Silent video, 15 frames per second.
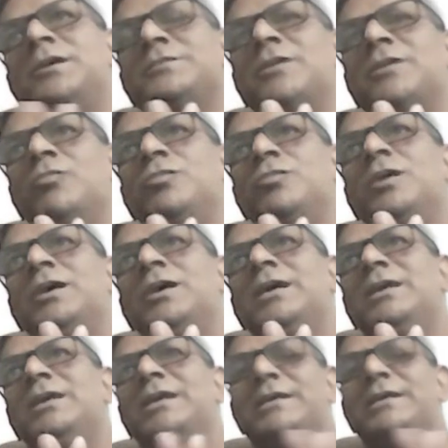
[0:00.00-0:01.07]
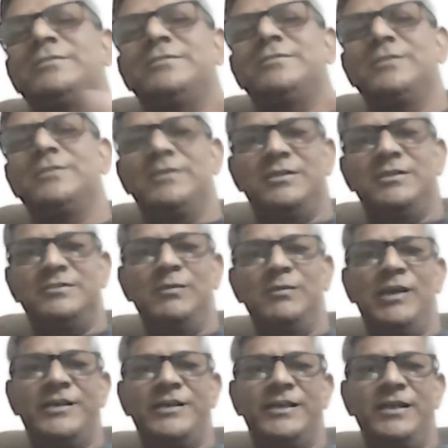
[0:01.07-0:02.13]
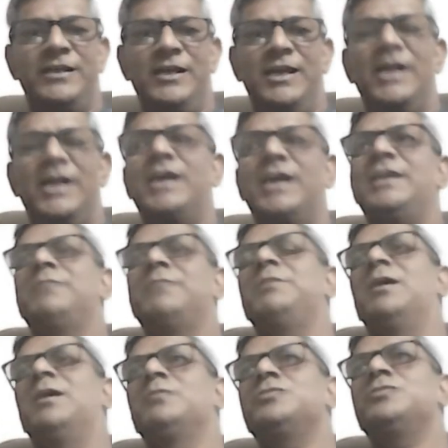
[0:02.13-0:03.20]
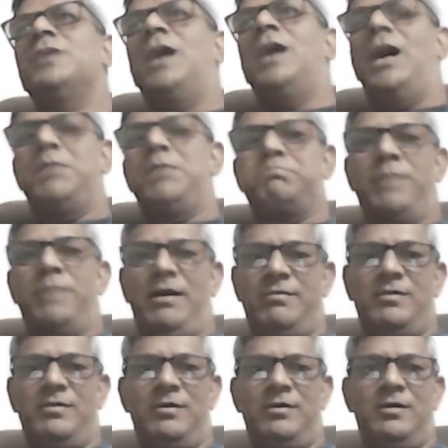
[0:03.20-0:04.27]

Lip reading: sound gets assimilated and it becomes Hyde Park.